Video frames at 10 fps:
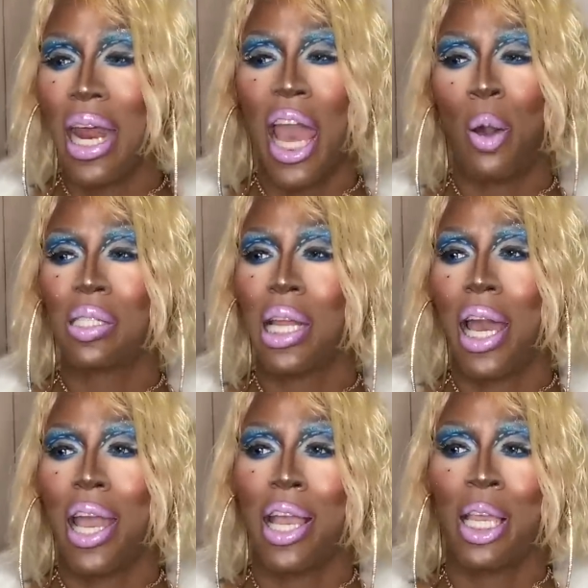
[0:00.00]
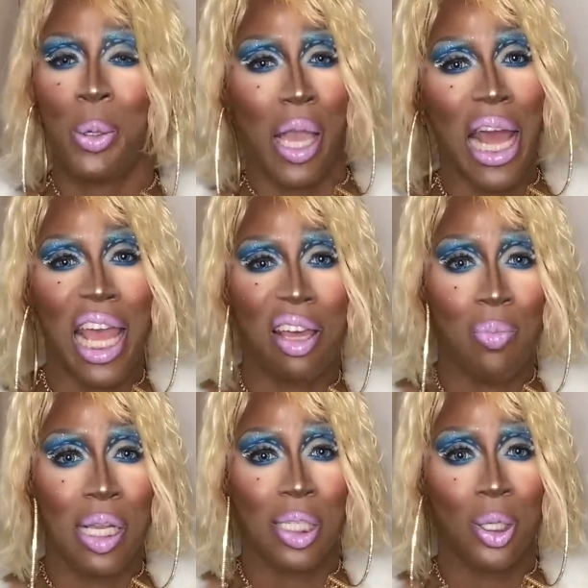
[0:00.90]
now it's like, you gotta
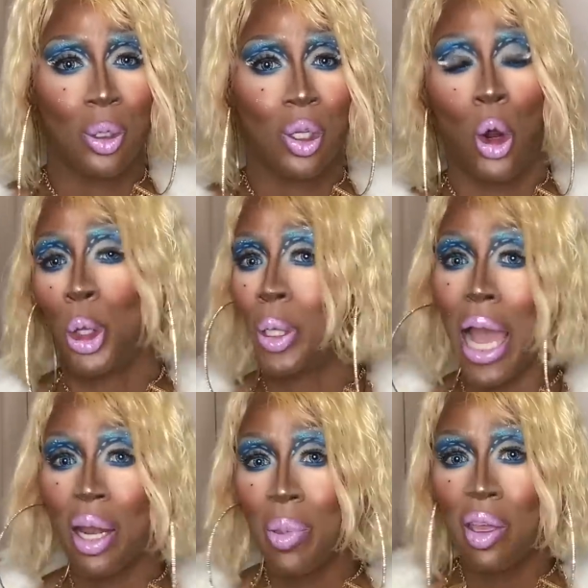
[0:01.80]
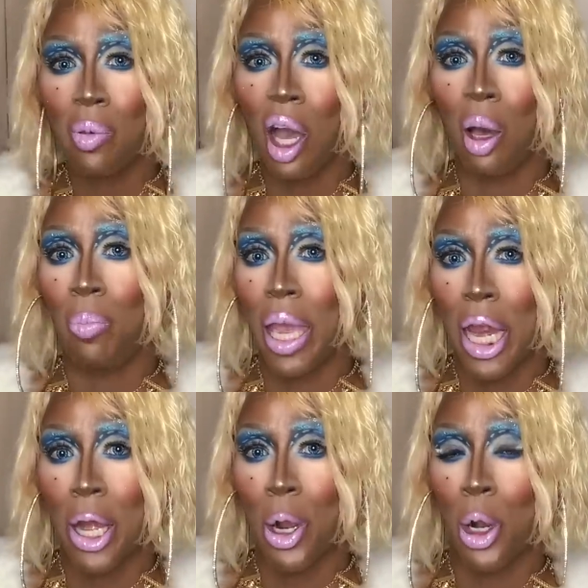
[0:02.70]
have muscles, or you gotta be a
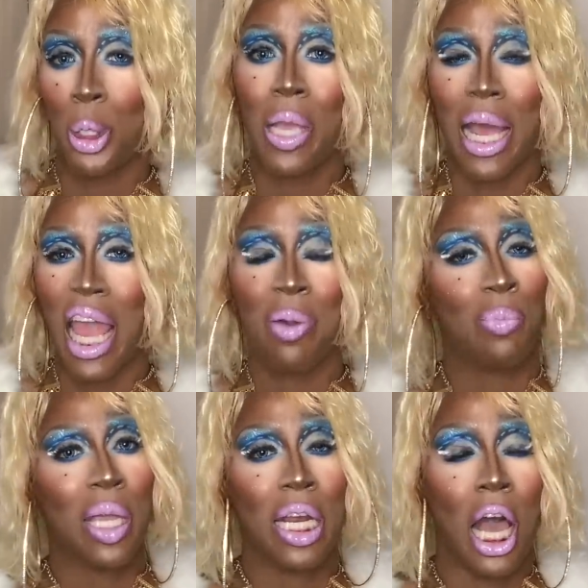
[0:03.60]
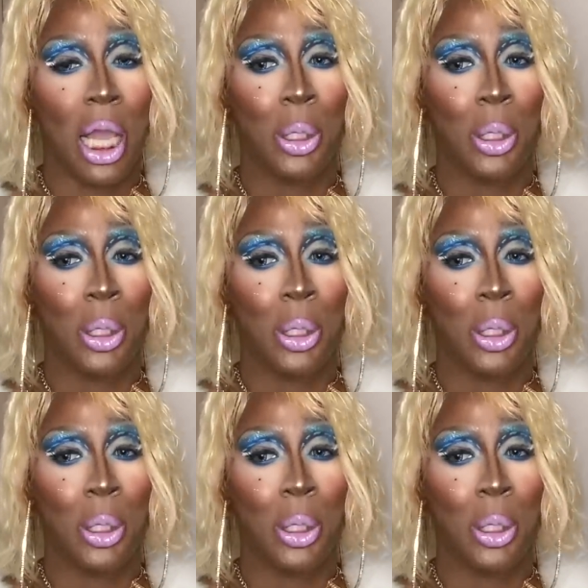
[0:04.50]
bear, or you gotta be